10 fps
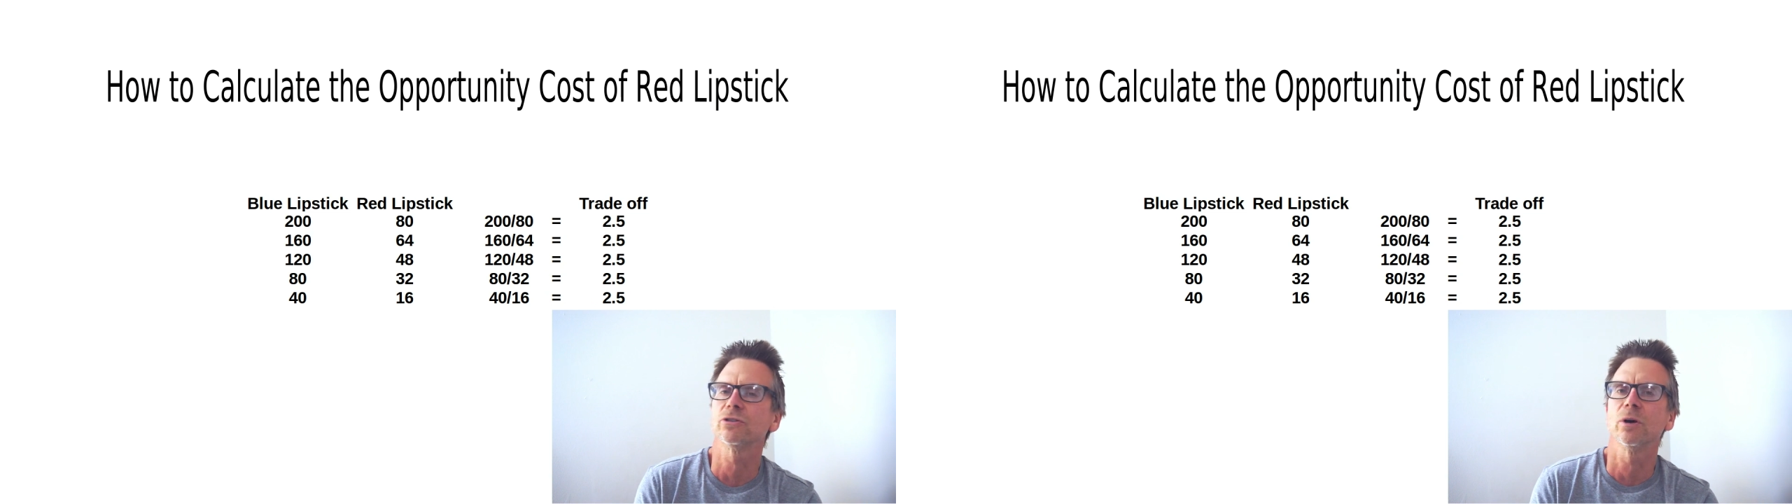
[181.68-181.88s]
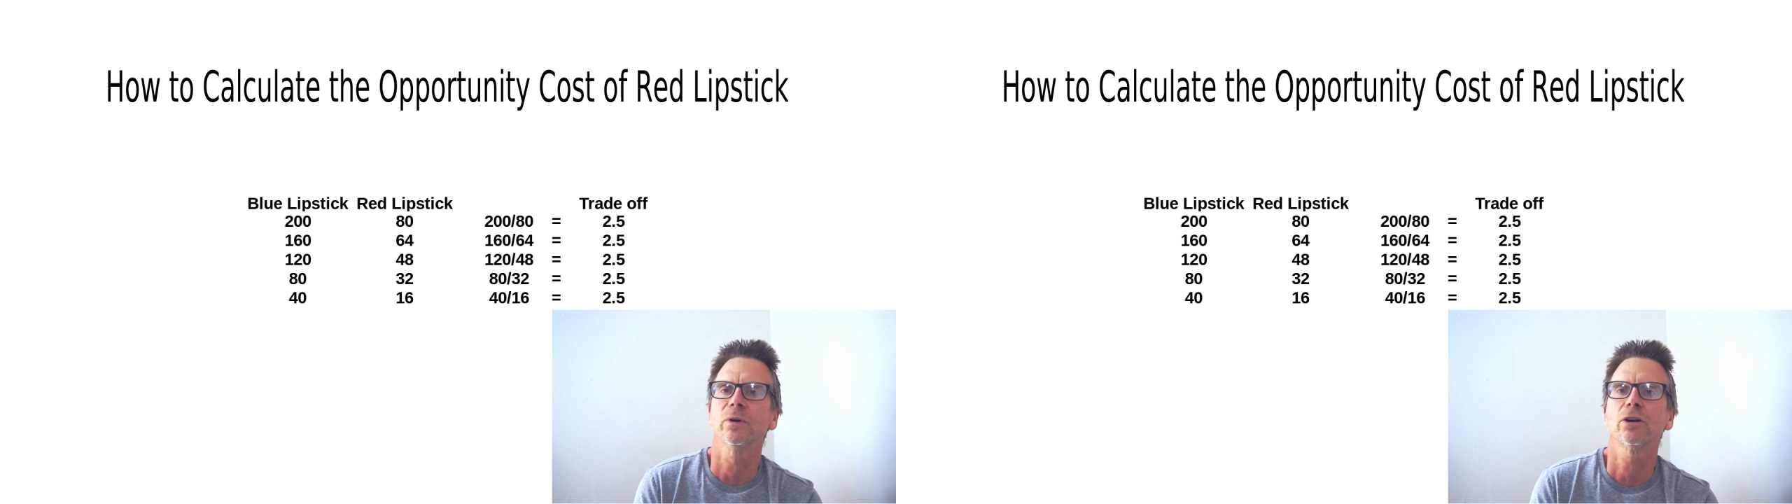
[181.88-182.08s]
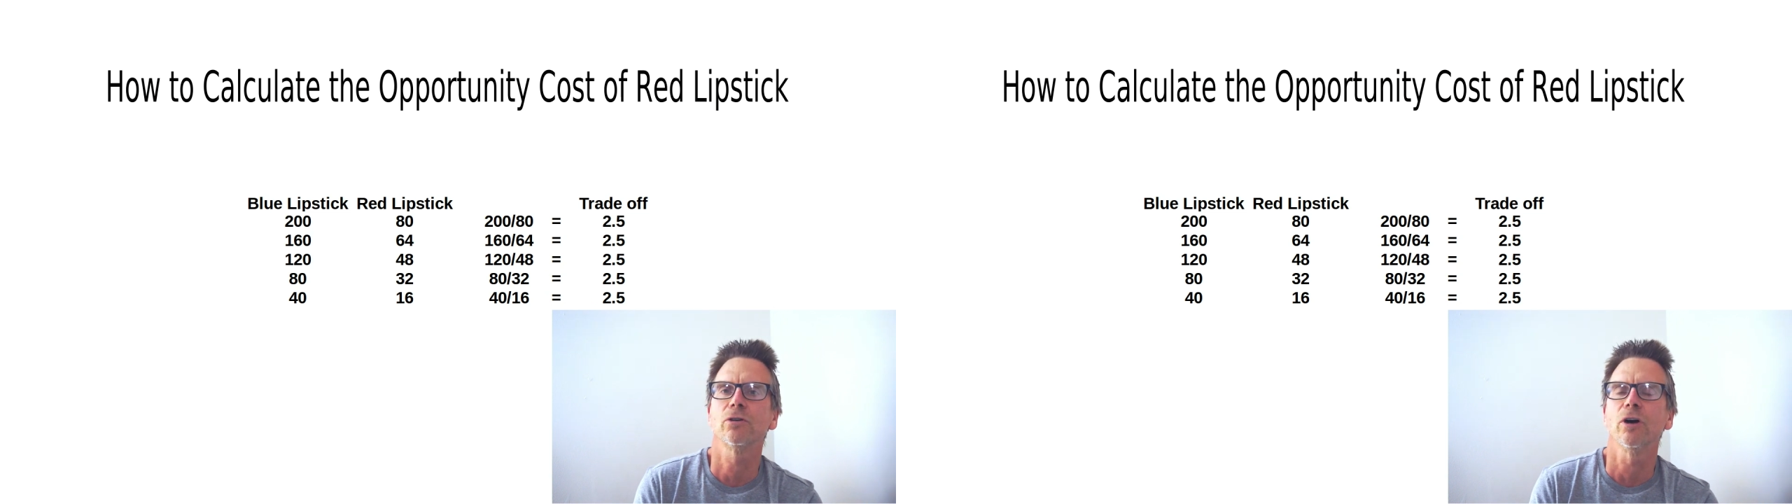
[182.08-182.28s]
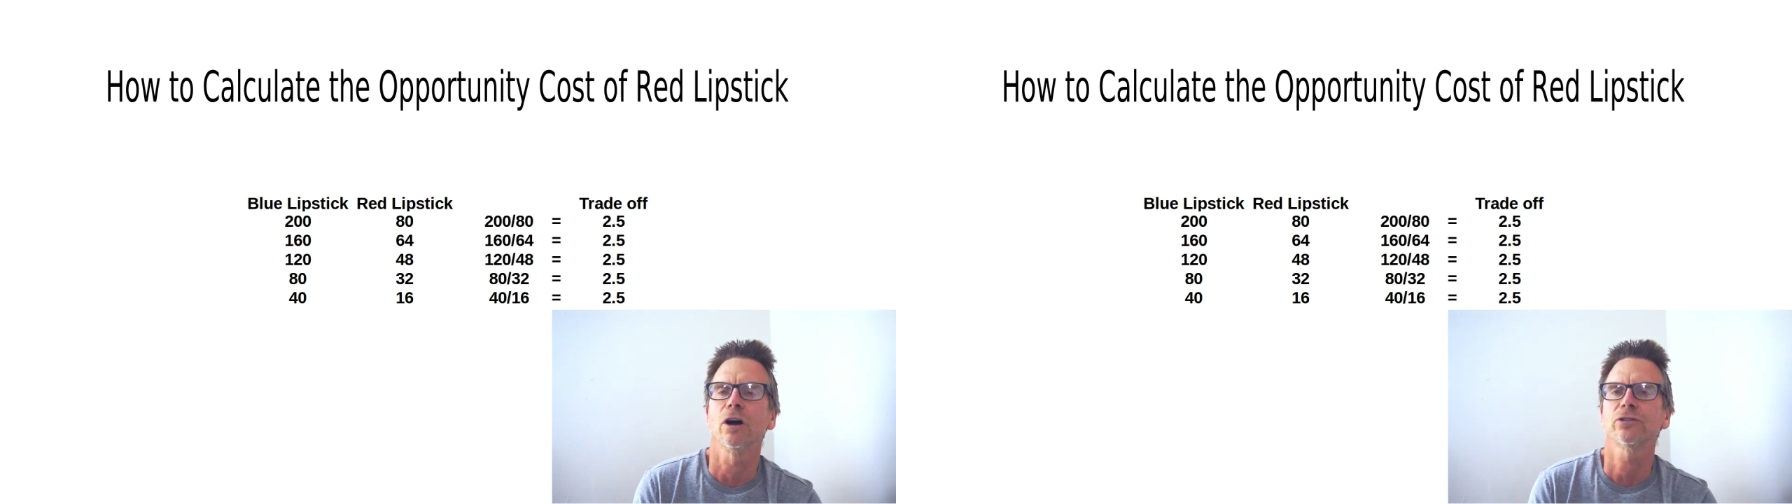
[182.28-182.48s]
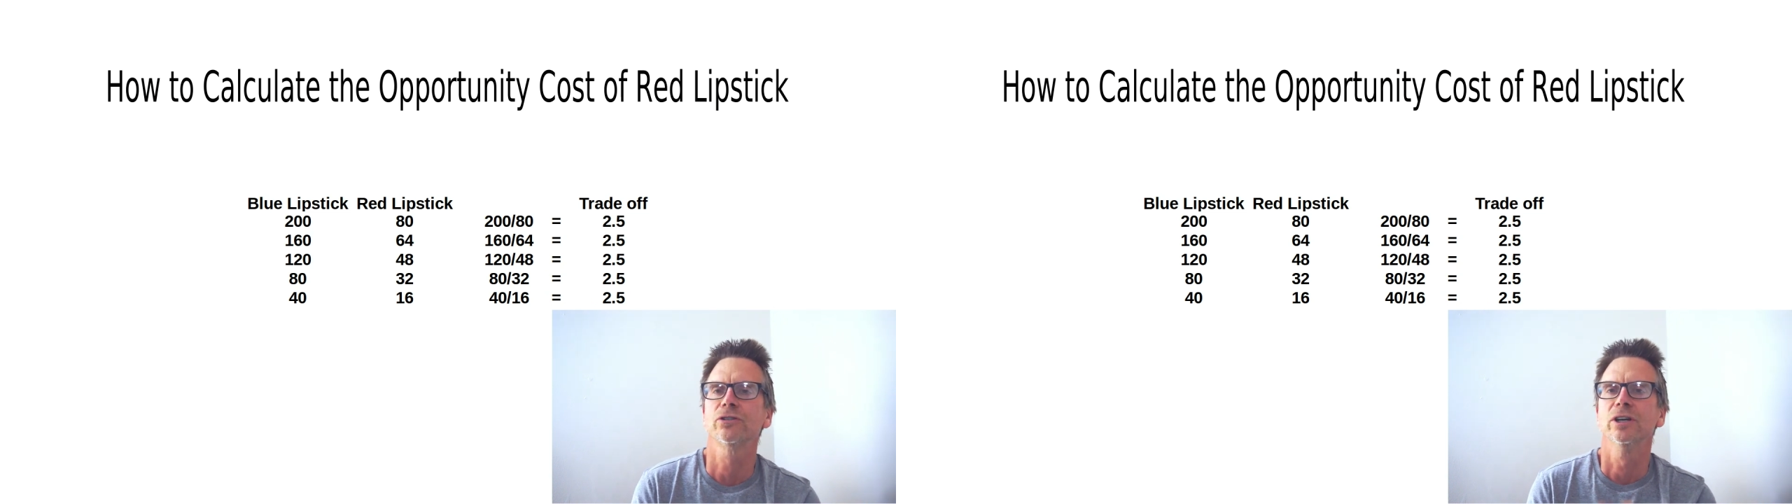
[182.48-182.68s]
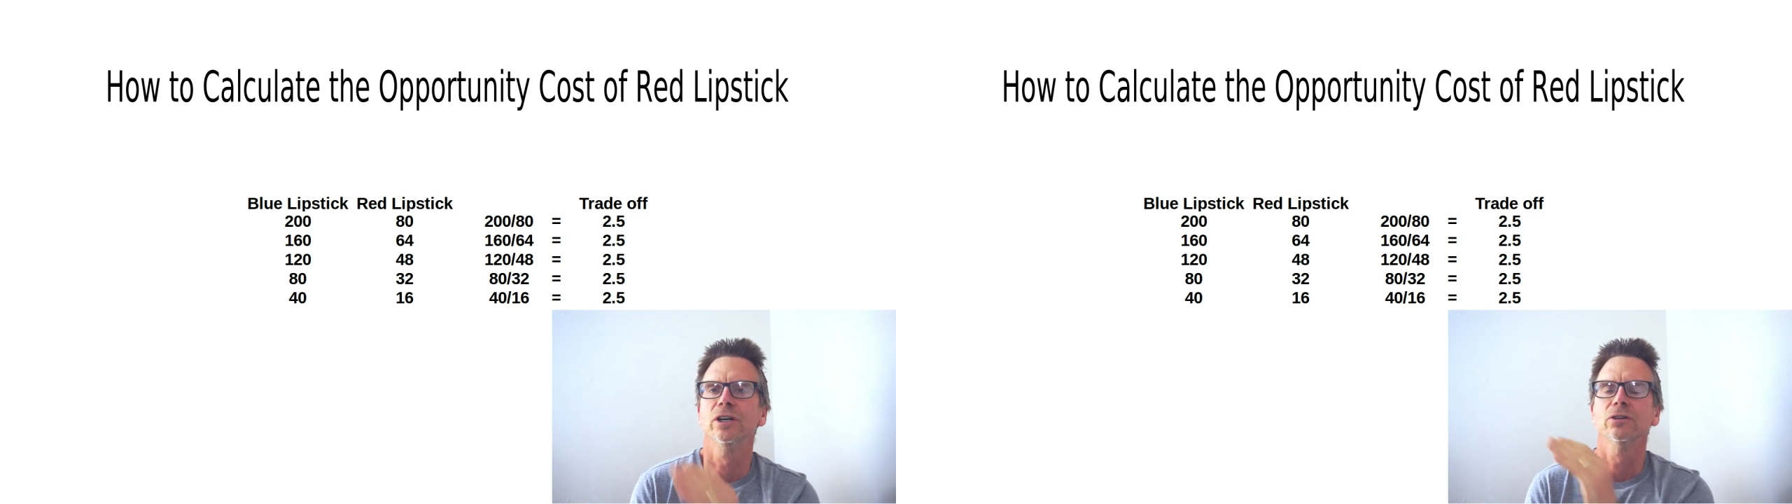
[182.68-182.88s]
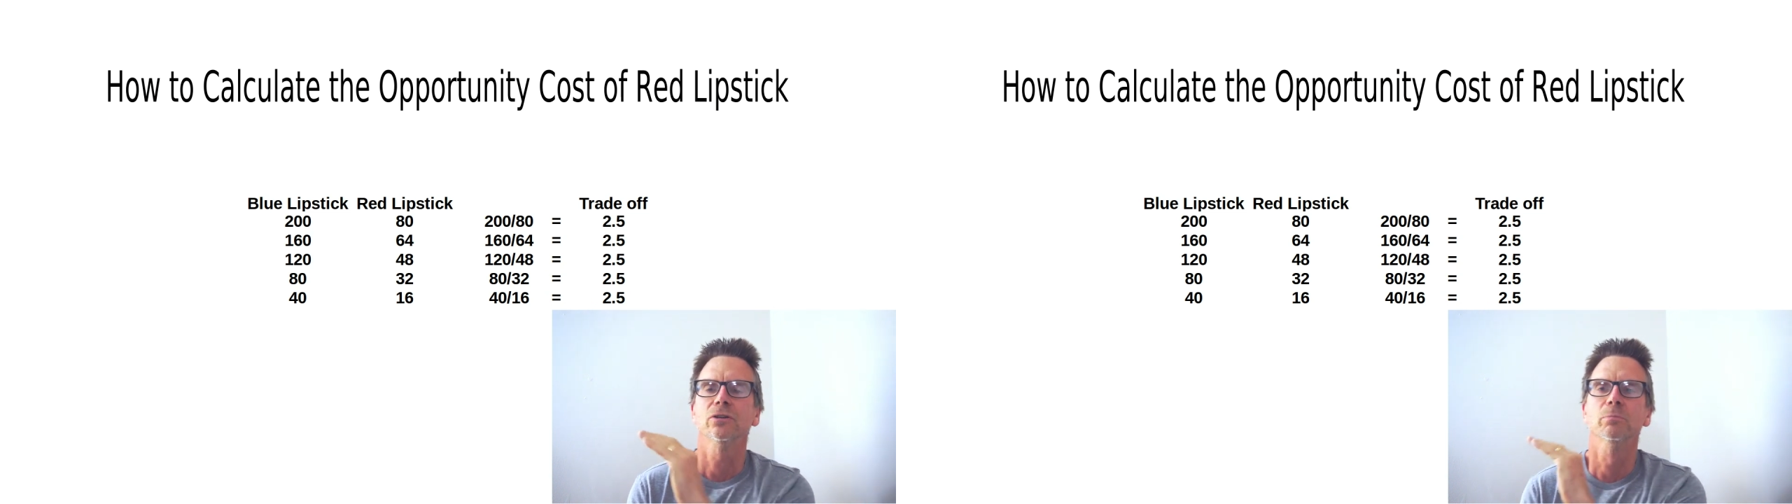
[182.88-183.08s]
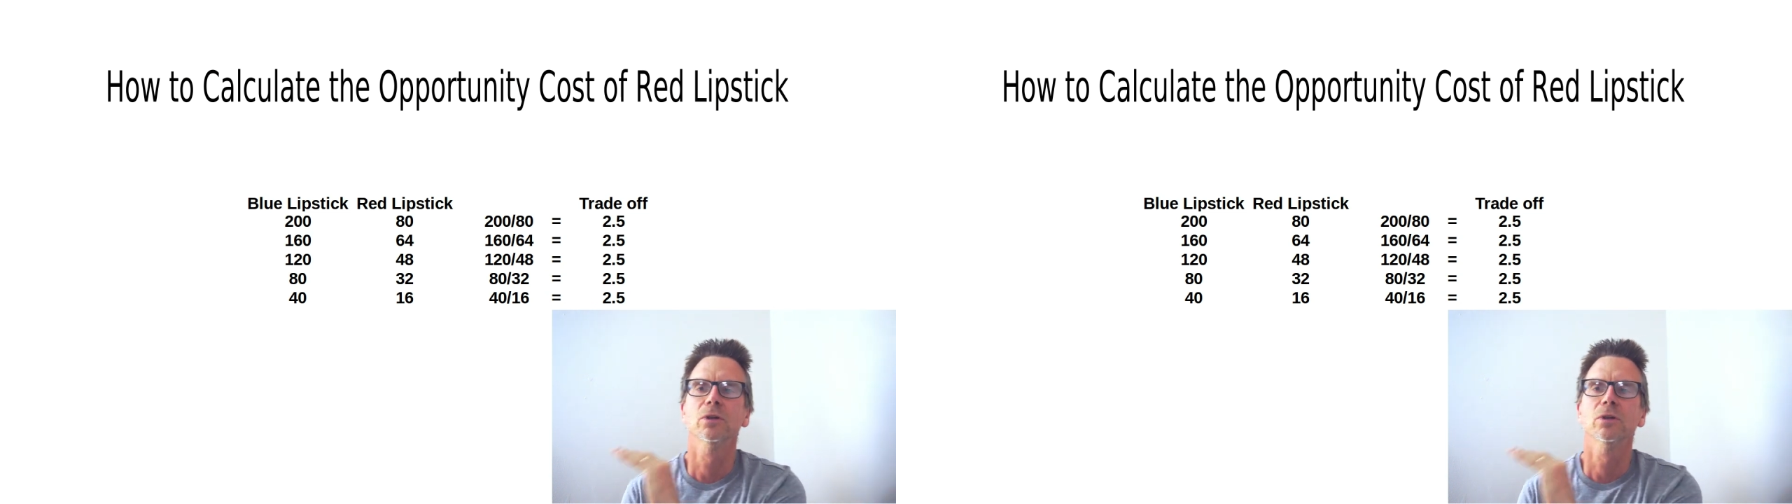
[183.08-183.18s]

it's going across, the